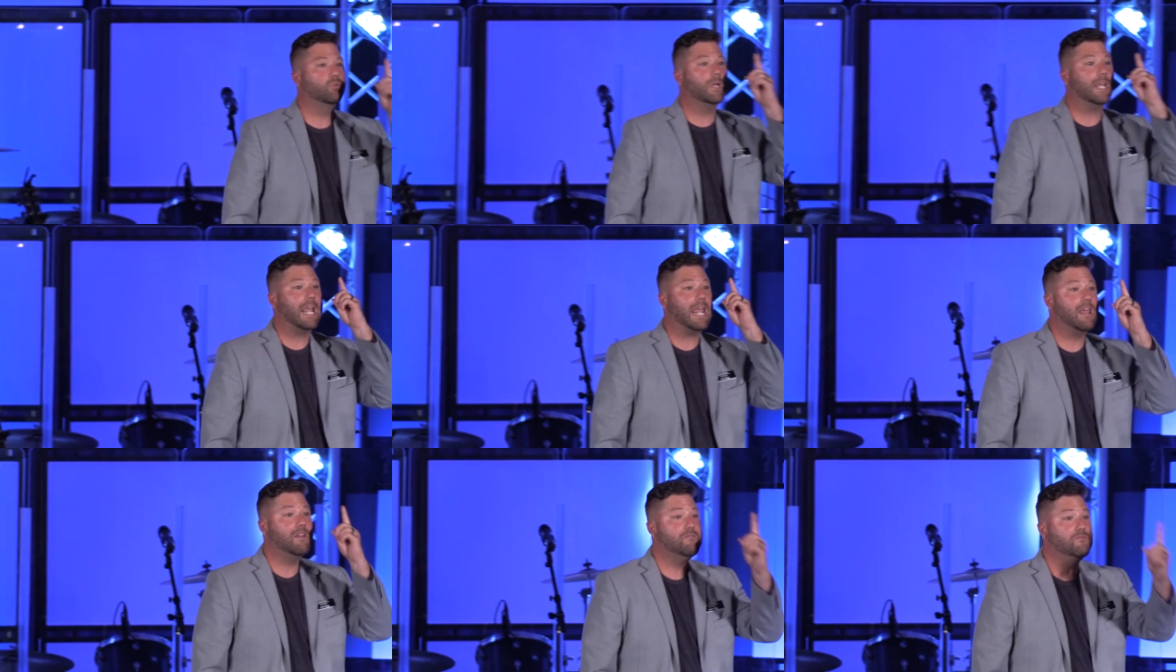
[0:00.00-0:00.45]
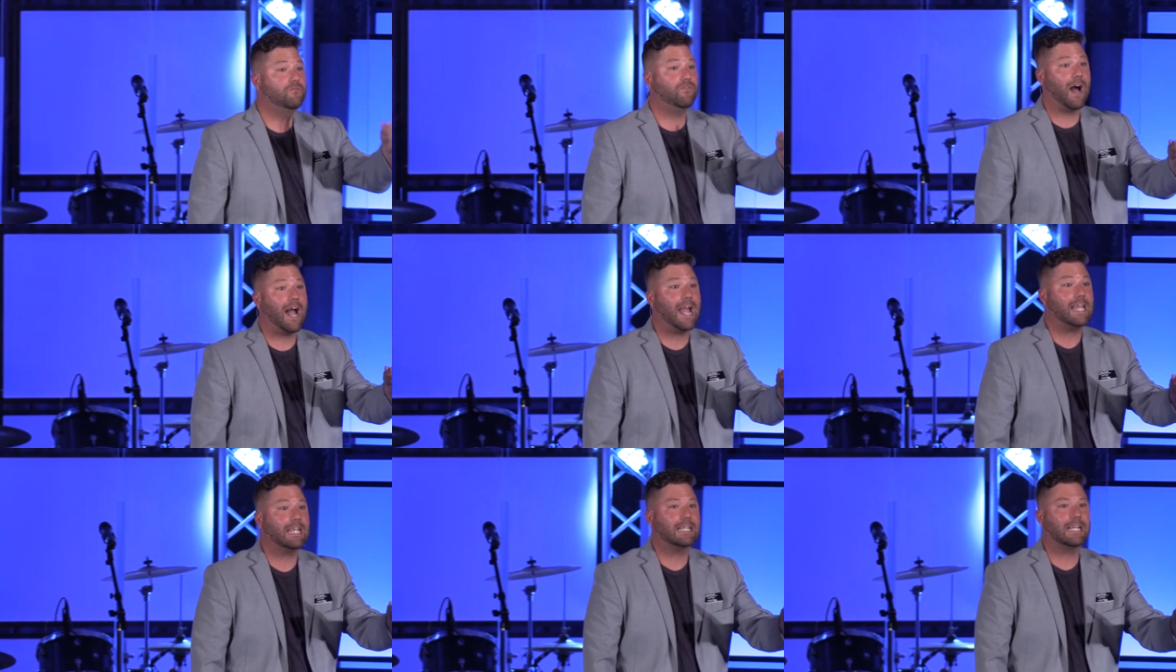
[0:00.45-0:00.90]
we
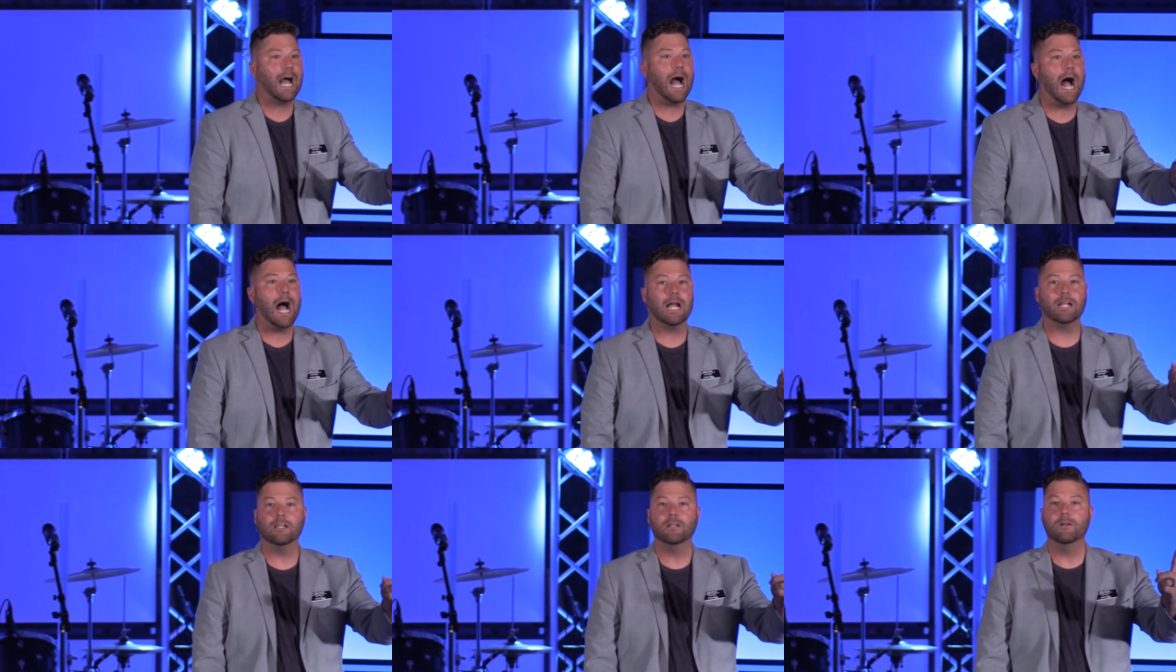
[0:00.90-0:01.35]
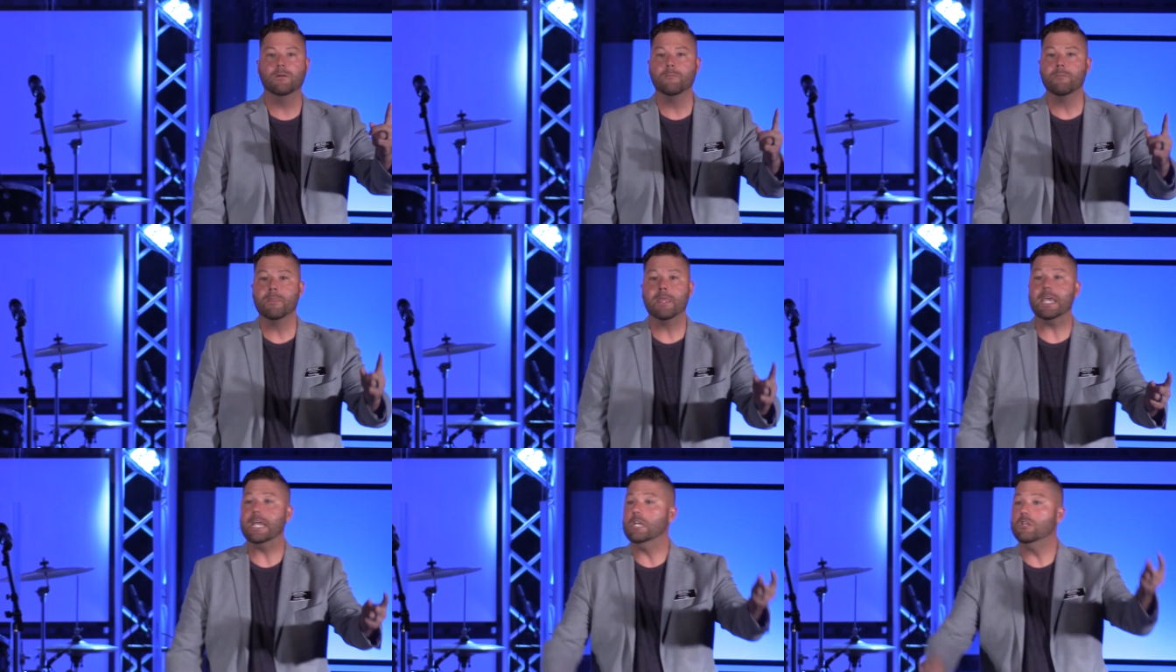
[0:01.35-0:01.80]
invite God
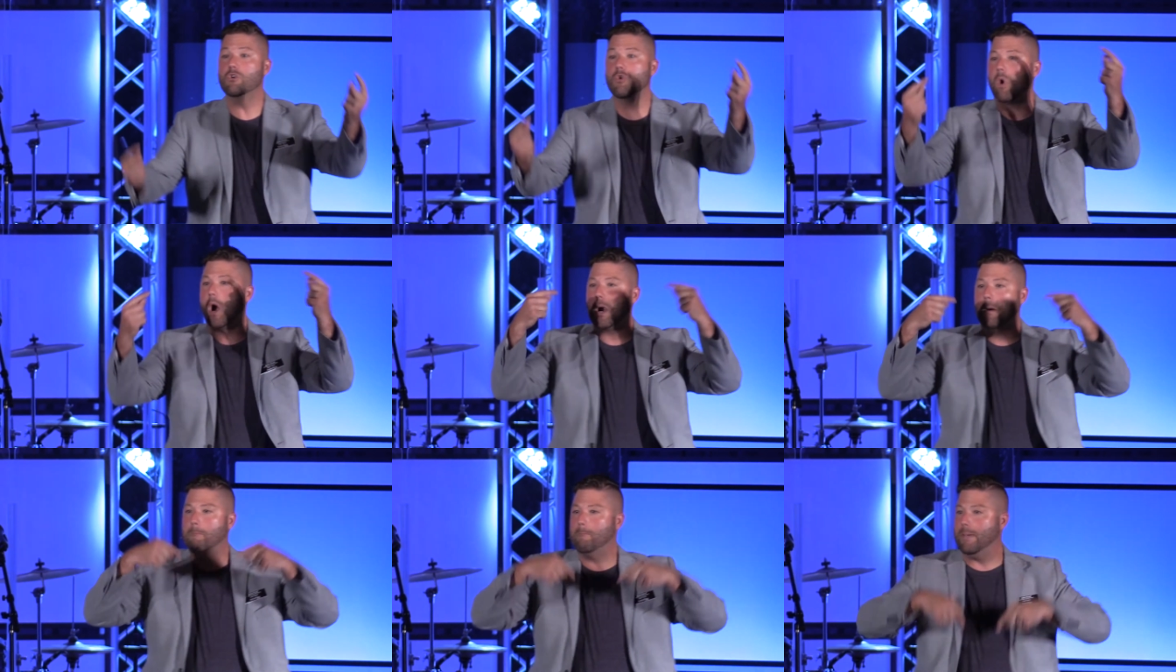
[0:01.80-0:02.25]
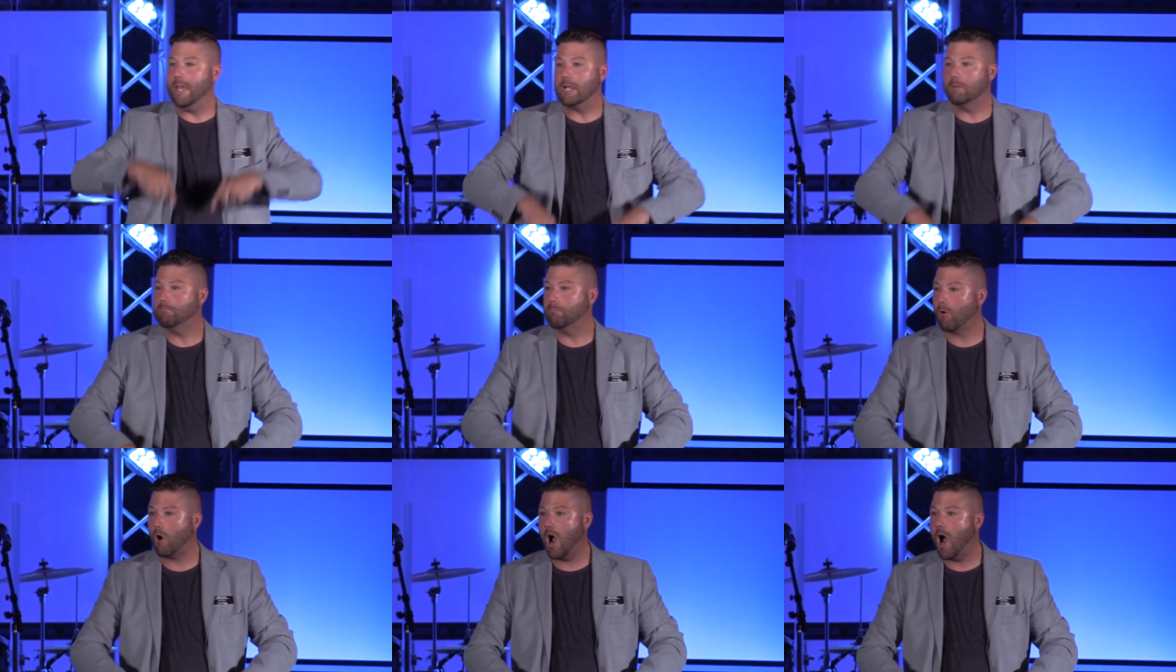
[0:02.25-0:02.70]
into our
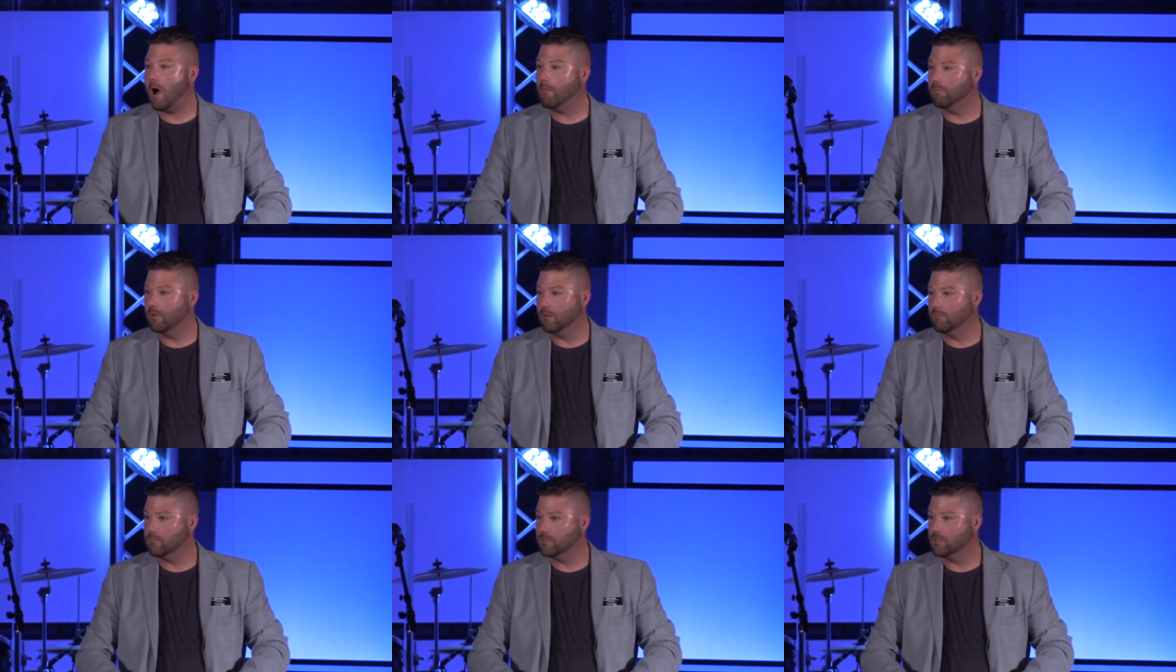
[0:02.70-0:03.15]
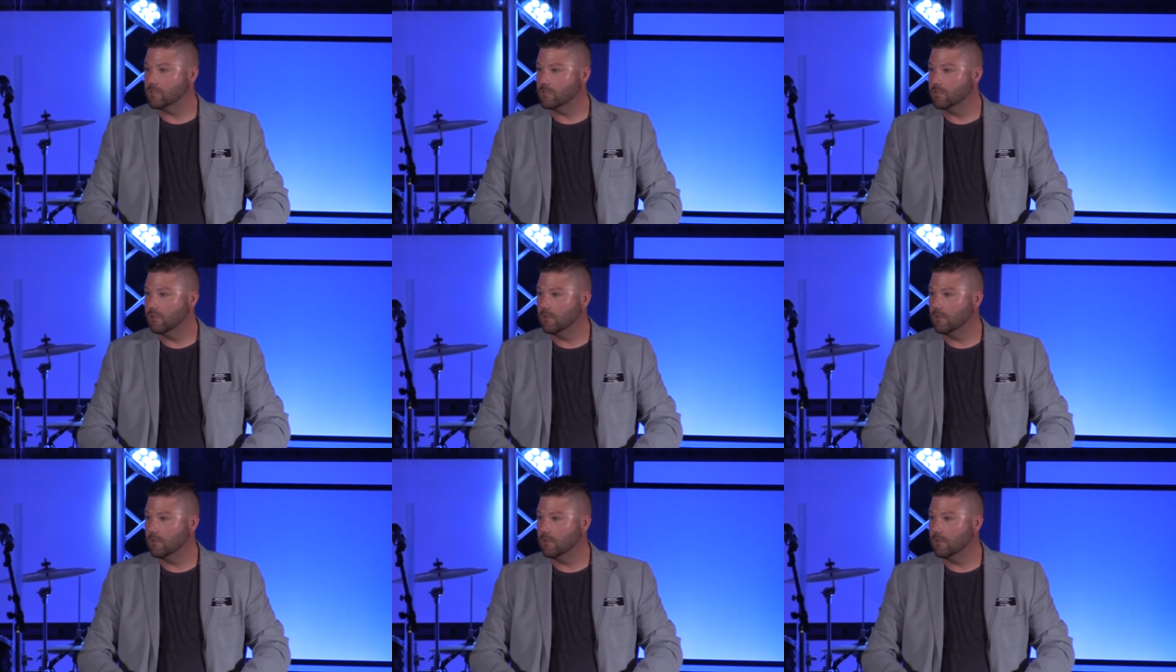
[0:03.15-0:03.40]
big problems,